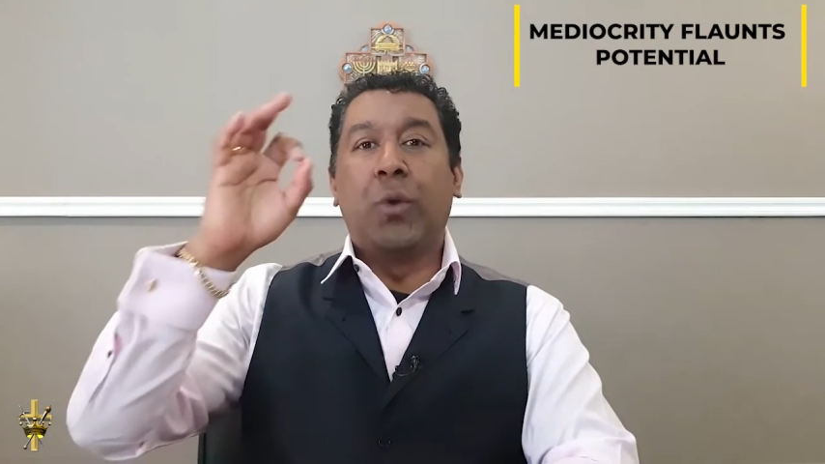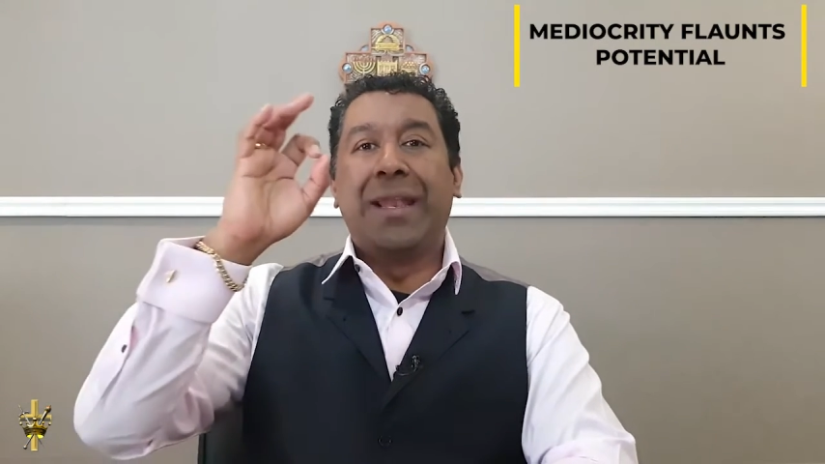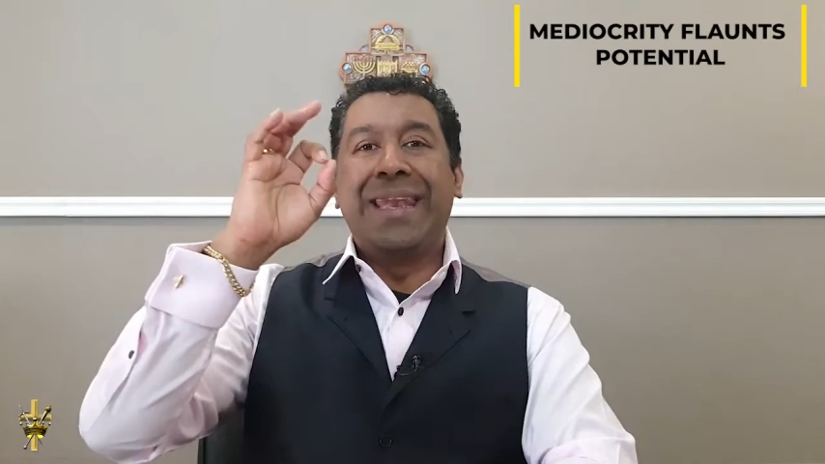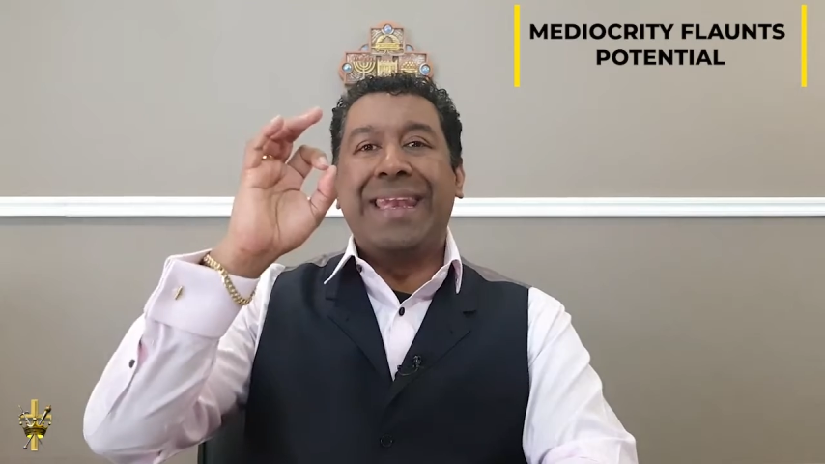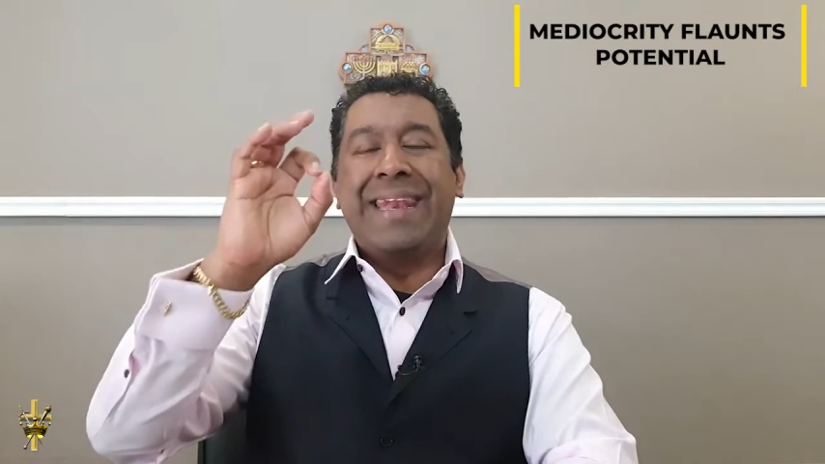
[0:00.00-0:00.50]

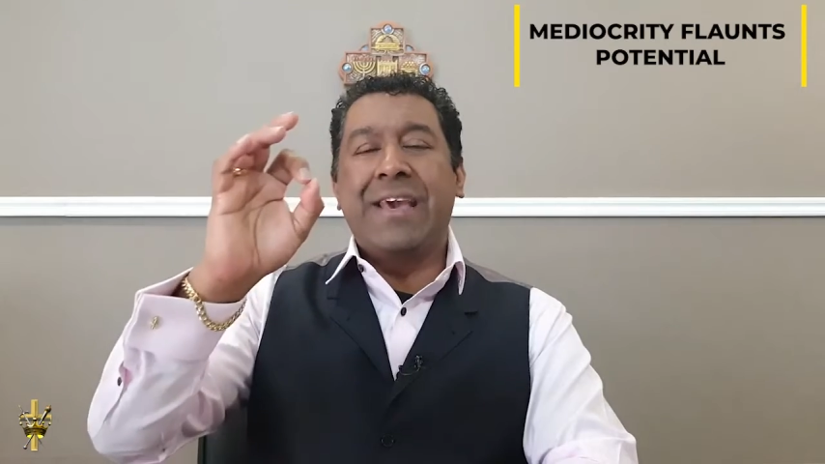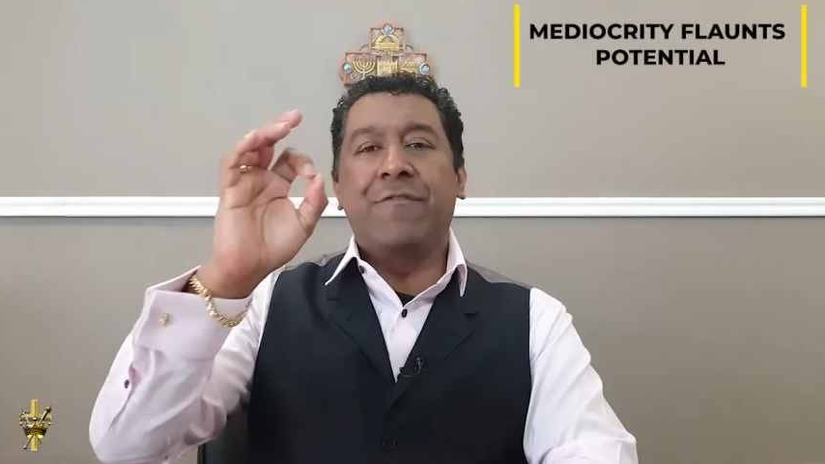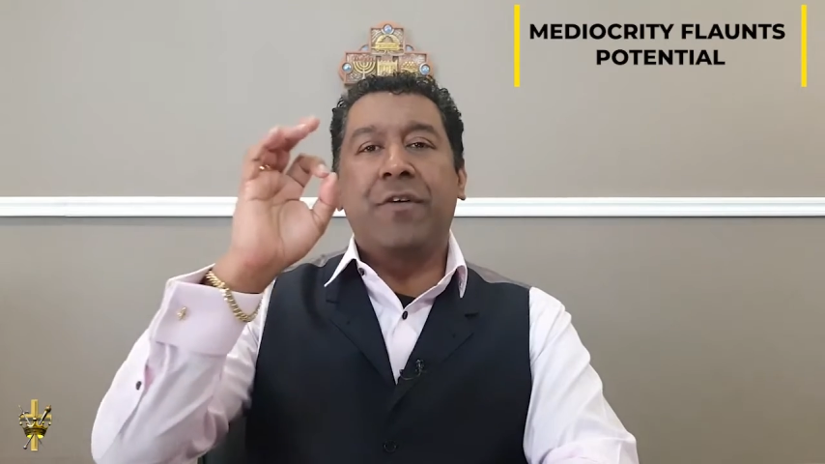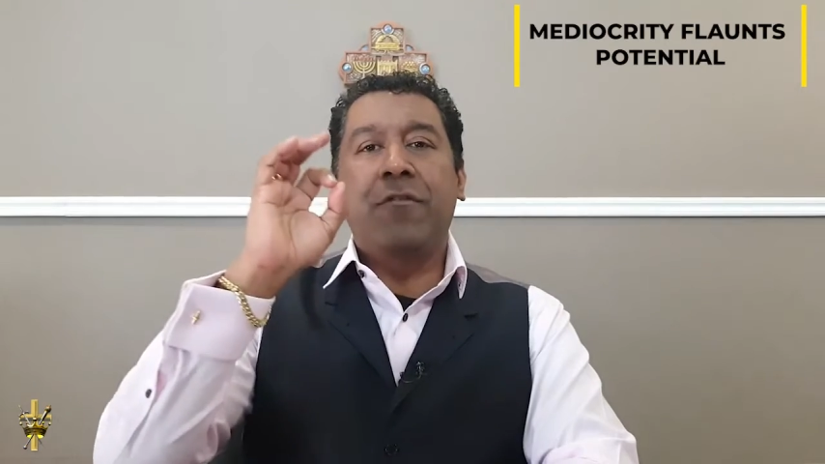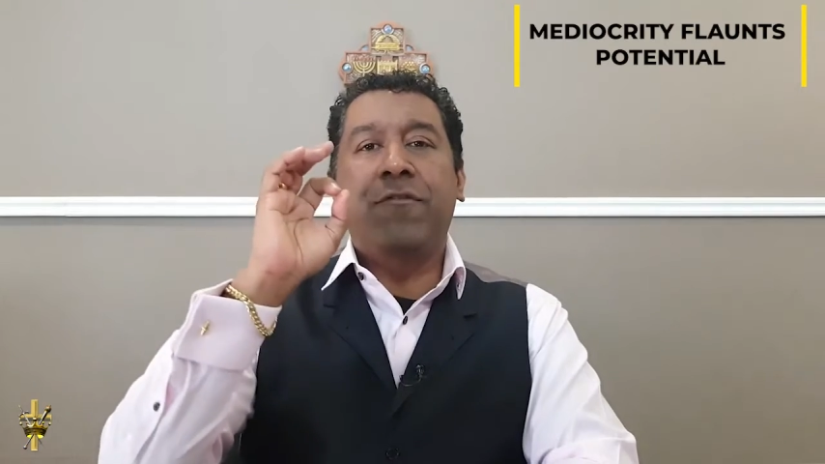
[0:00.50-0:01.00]
will
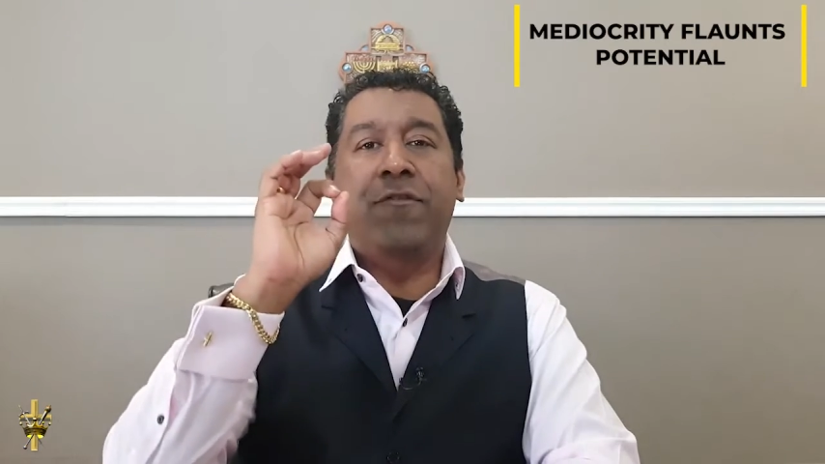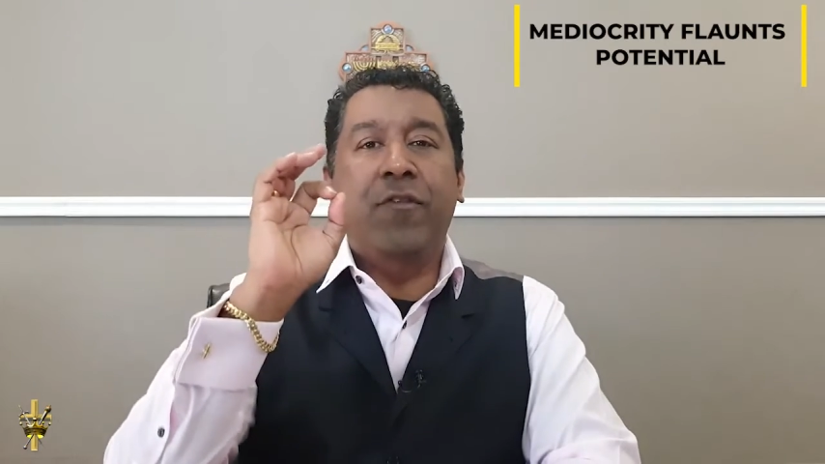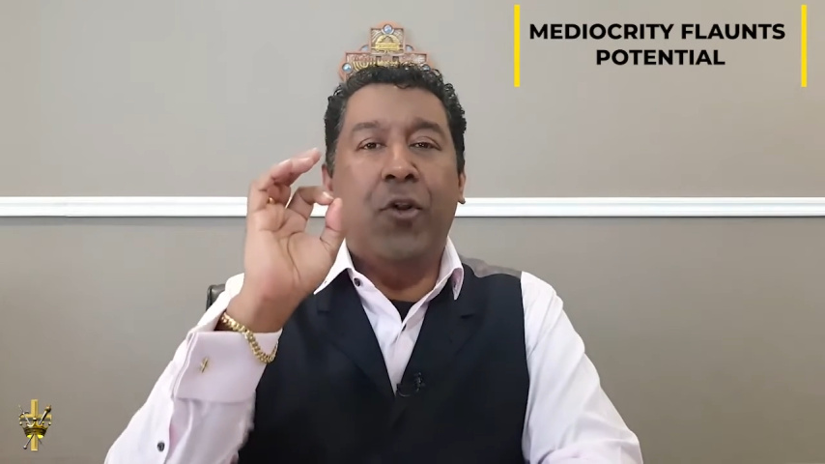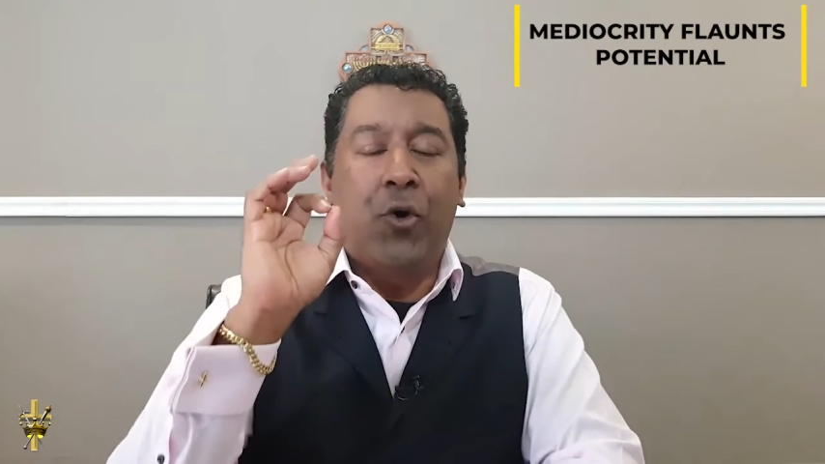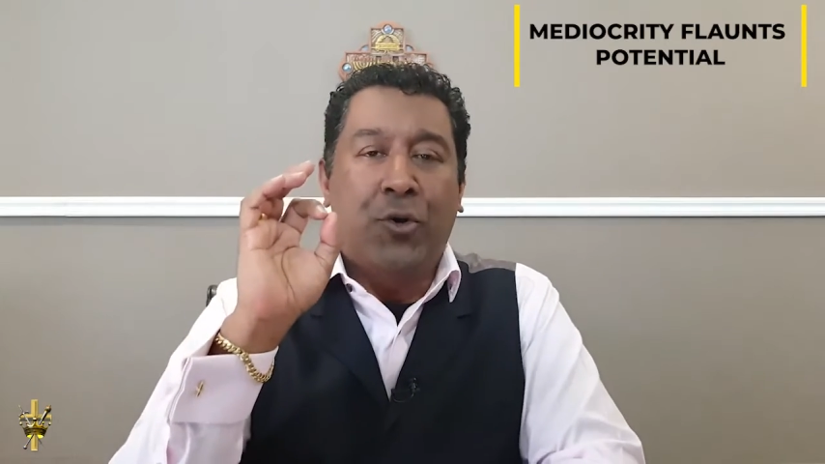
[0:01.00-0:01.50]
never
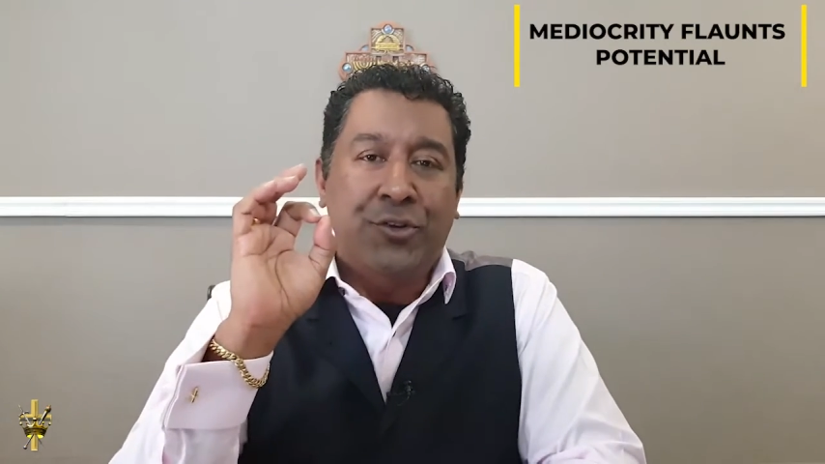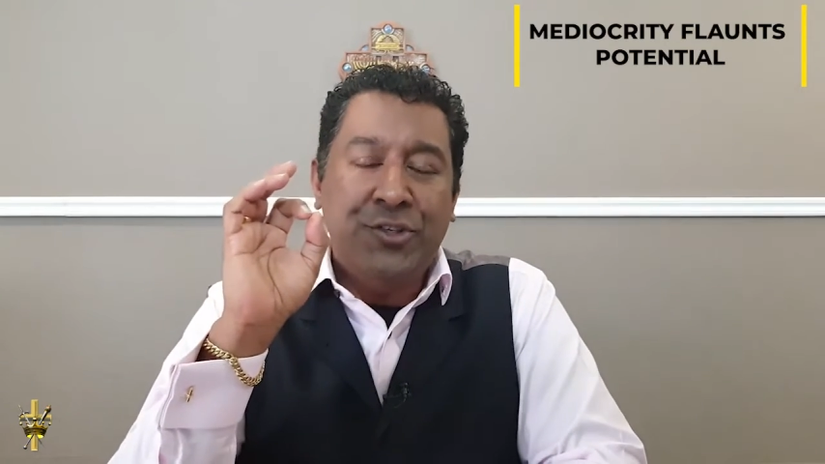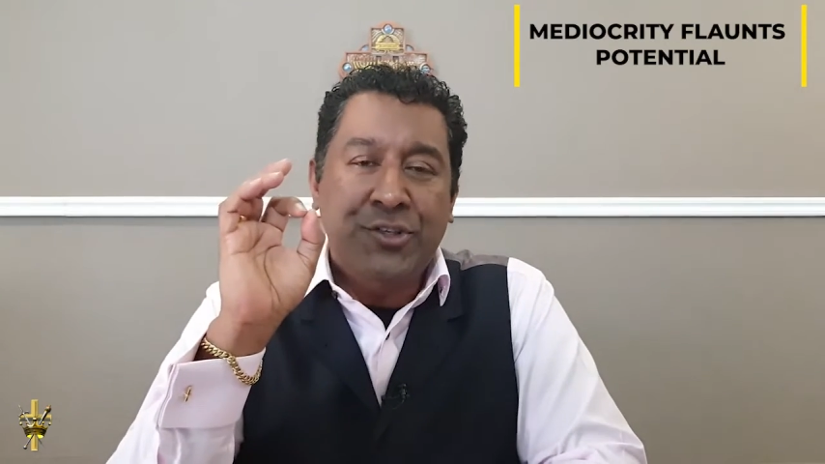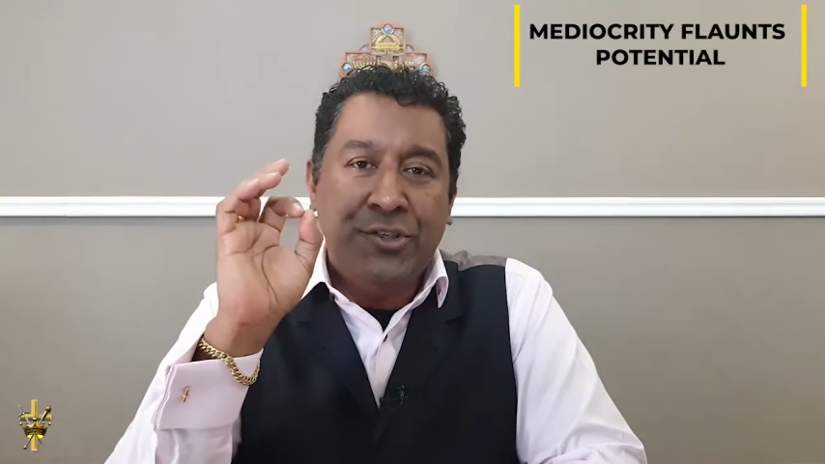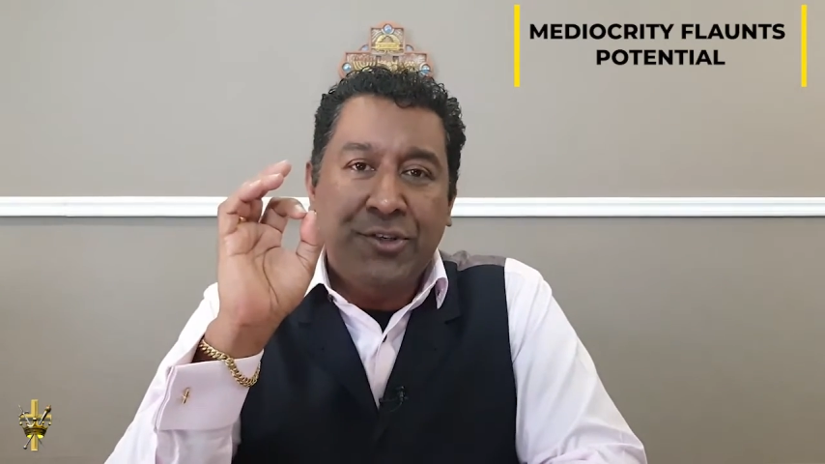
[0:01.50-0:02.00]

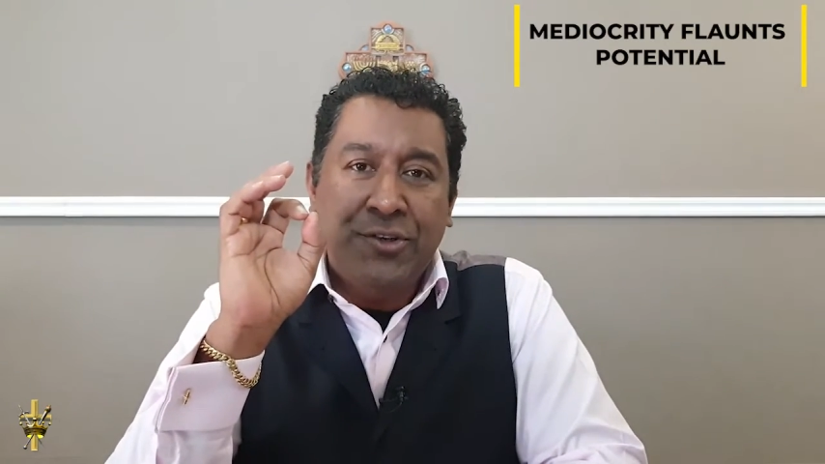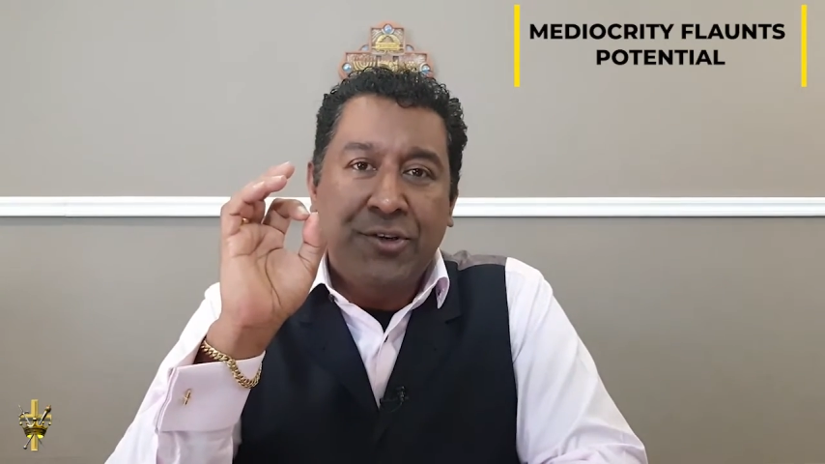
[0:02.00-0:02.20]
flaunt